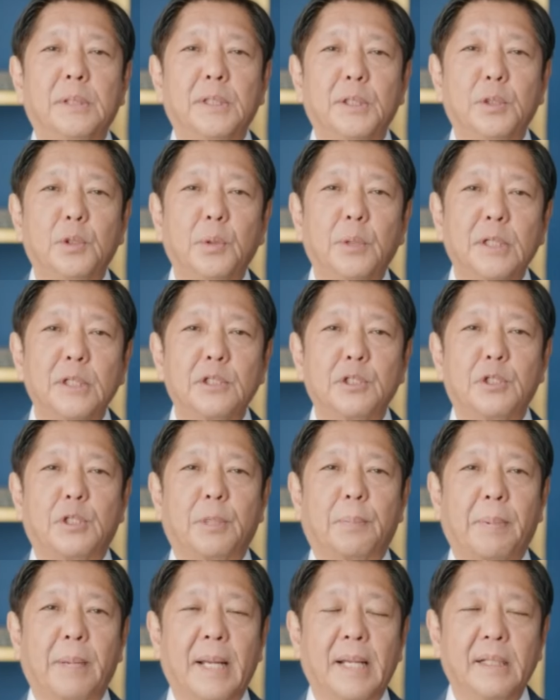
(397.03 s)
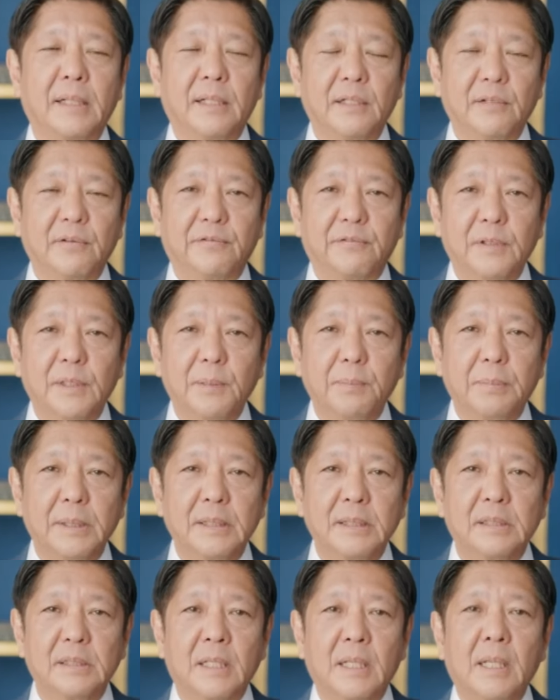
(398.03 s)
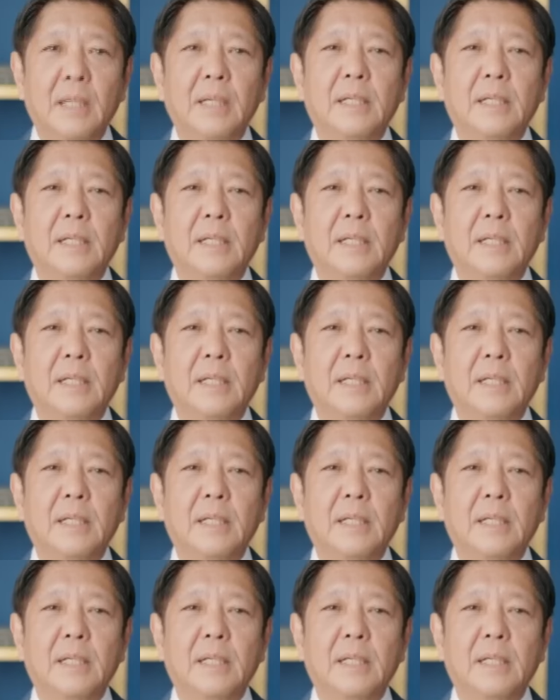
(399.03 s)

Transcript: the U.S., Japan, and the Philippines